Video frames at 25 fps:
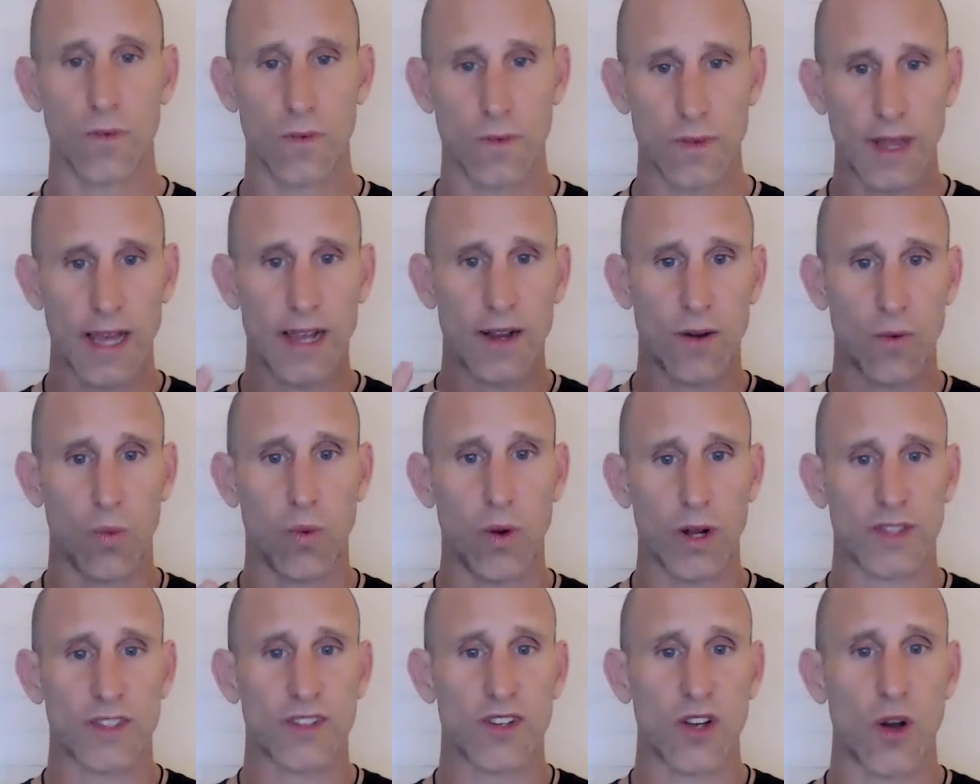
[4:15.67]
like
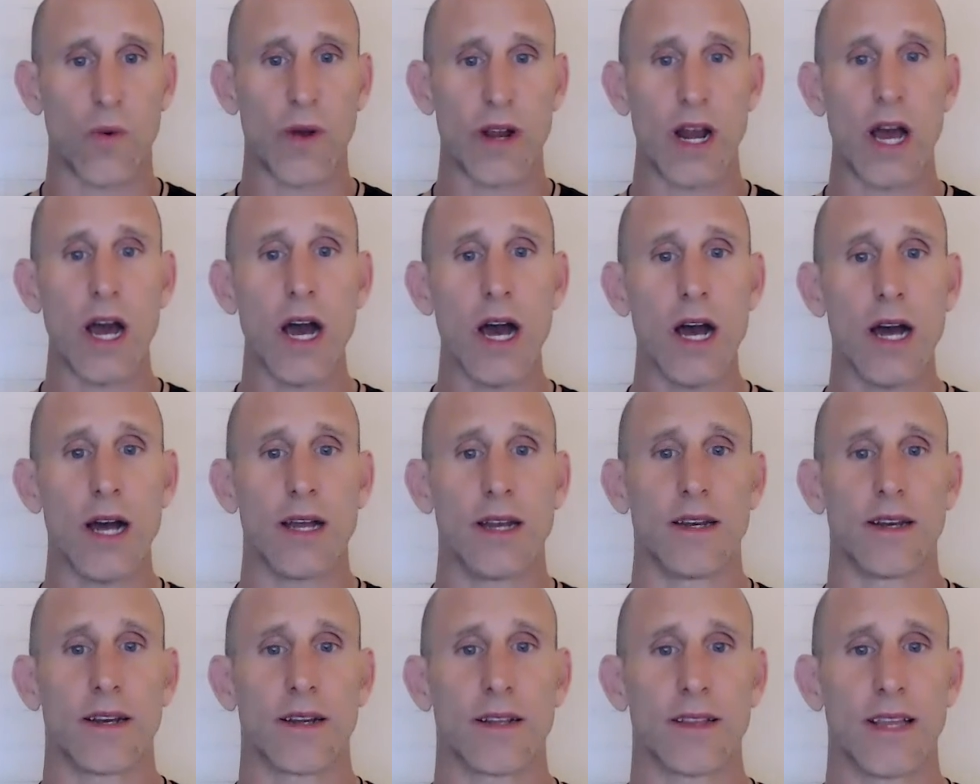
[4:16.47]
what's going on.
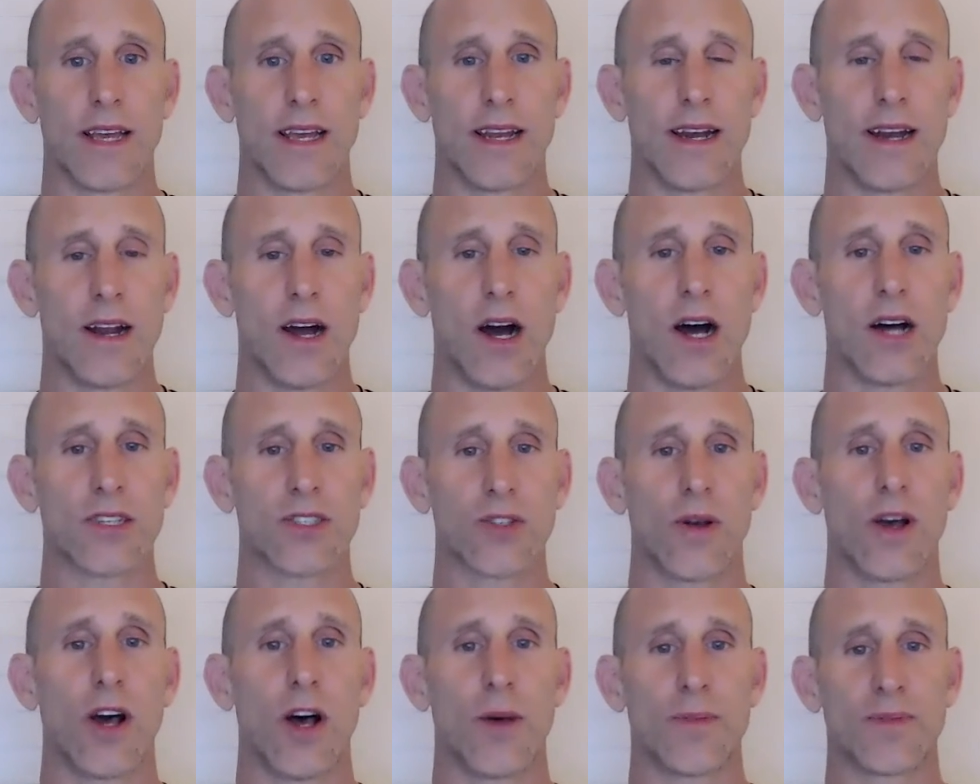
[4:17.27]
And it
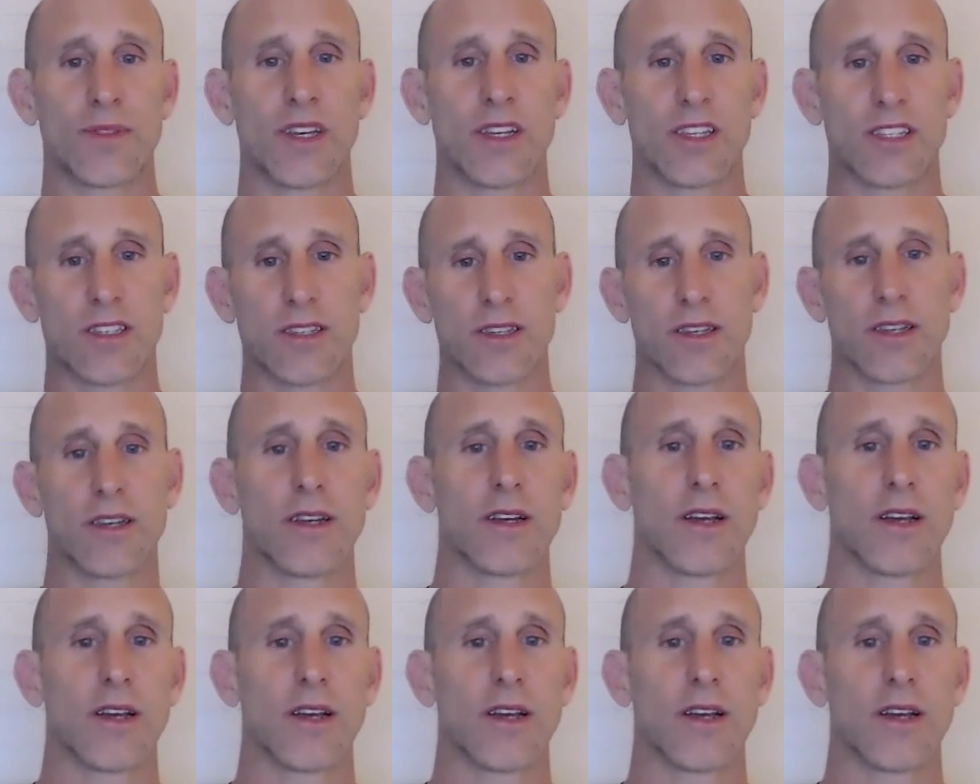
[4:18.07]
also helps us,